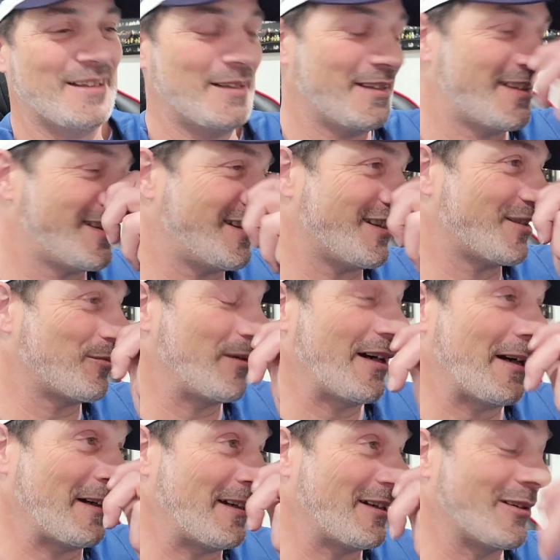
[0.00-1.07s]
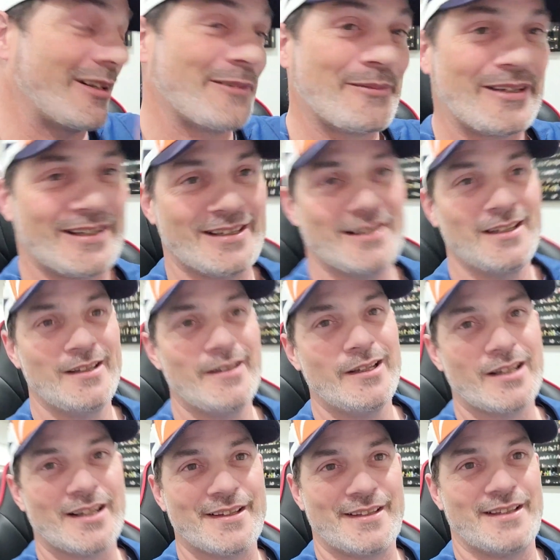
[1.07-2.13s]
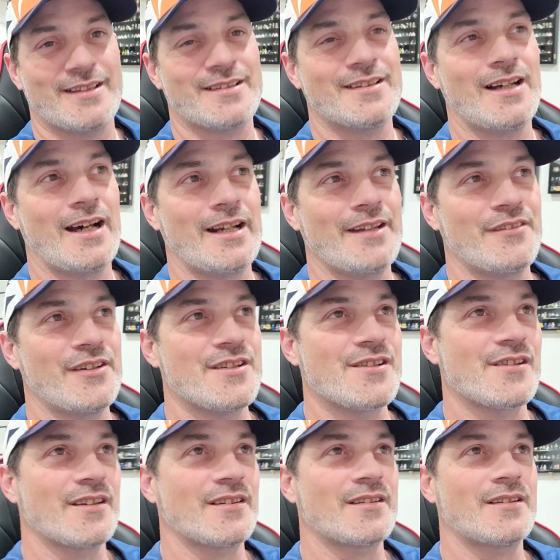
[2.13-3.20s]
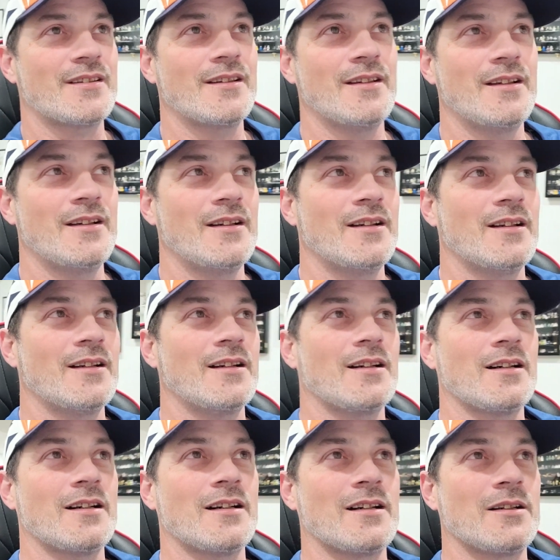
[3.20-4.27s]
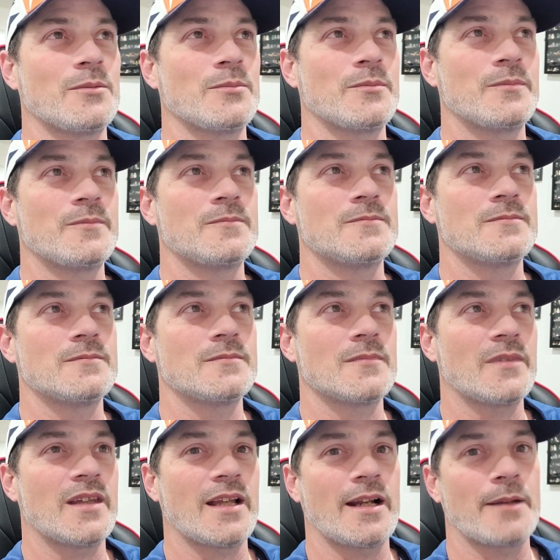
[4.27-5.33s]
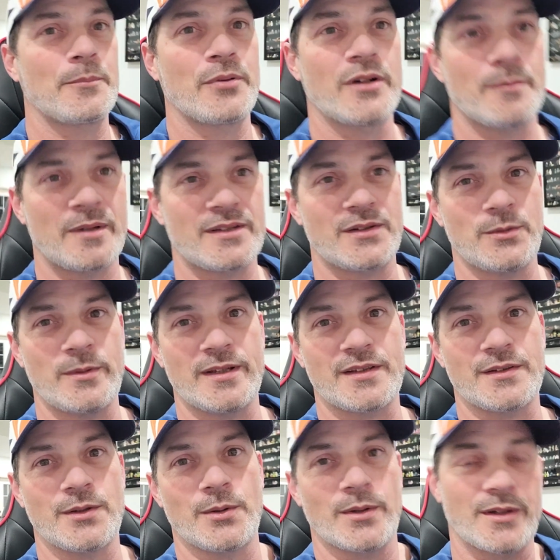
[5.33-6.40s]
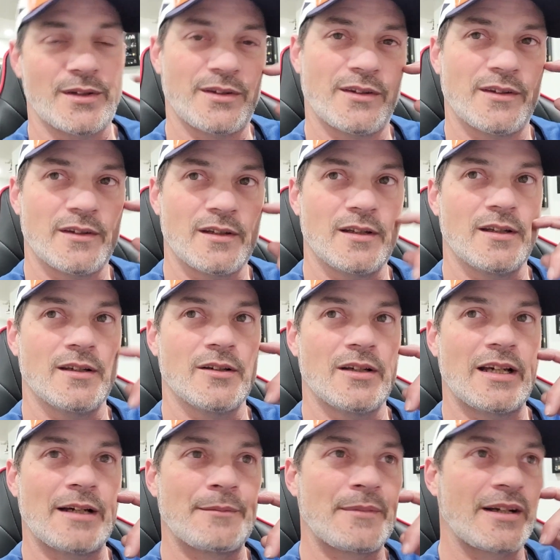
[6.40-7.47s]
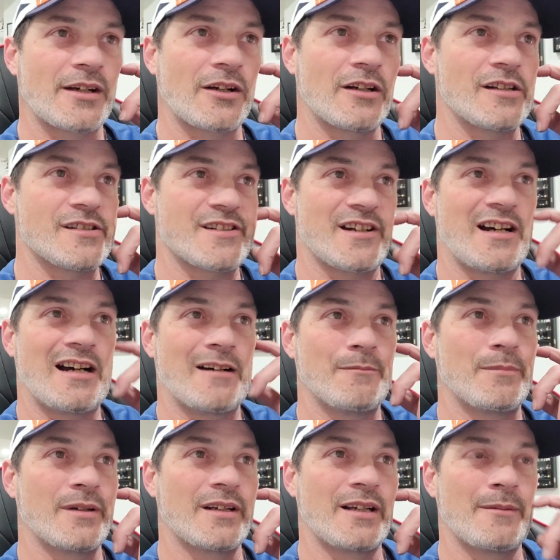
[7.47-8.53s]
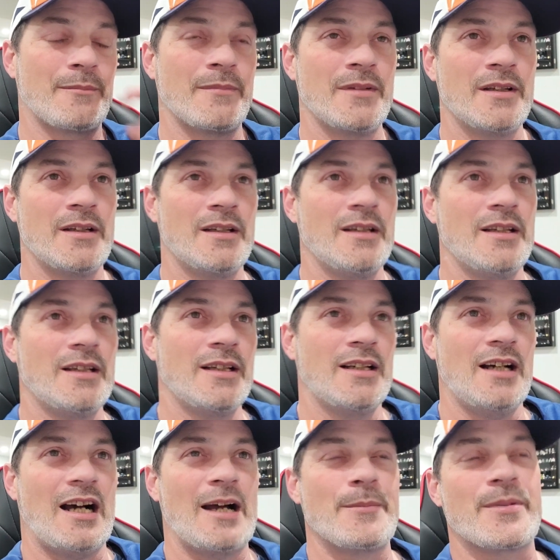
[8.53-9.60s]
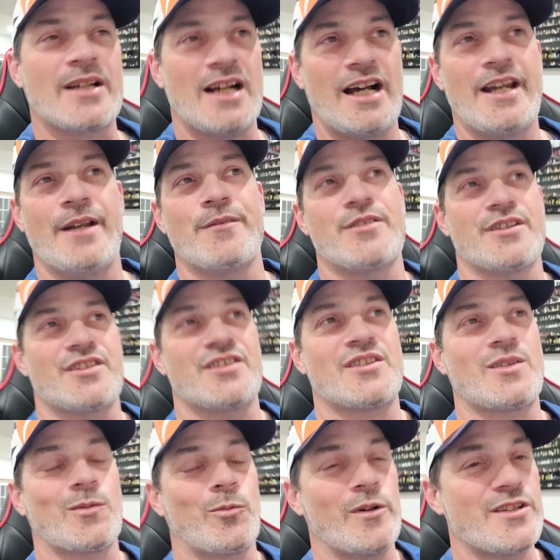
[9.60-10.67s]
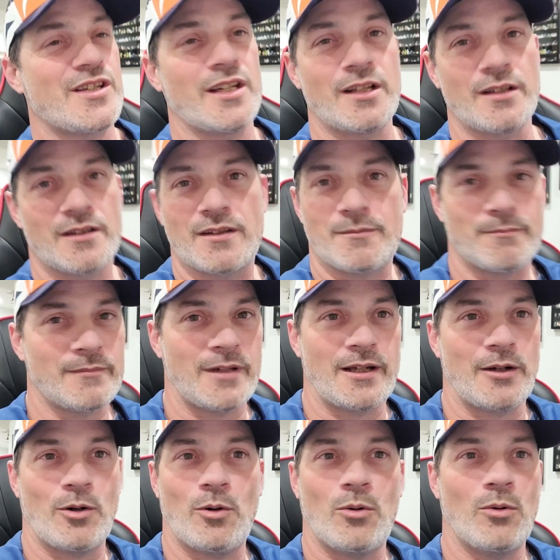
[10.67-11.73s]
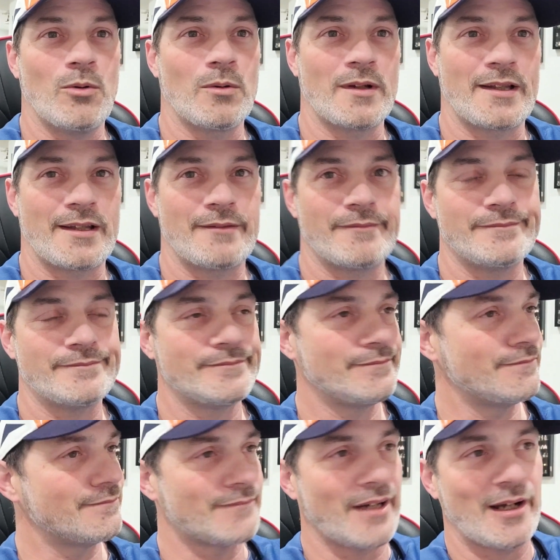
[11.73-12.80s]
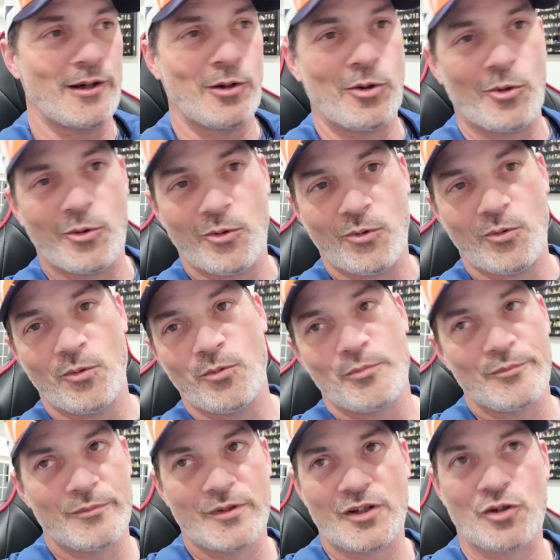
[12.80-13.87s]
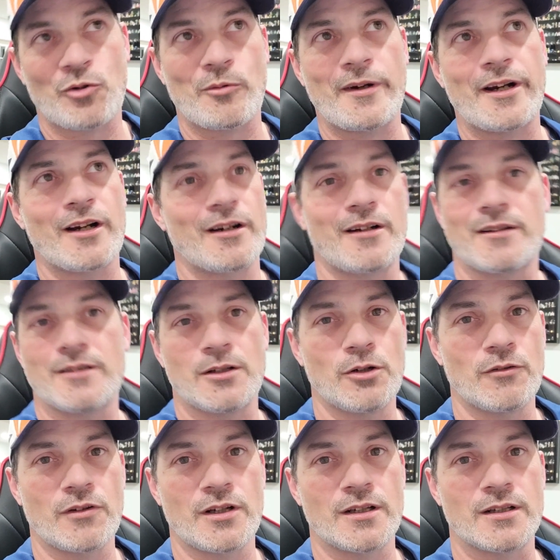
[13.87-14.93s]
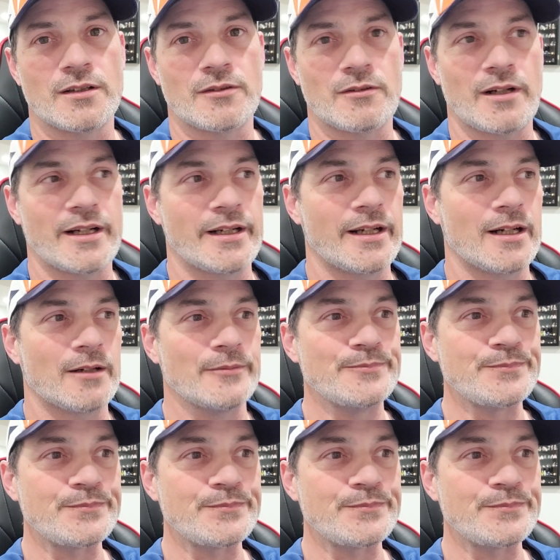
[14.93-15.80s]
it's just weird, you know what I mean? Because it's not even just um, that I put in my two weeks notice at my current job, but I'm I'm kind of just switching my whole my whole career over right now.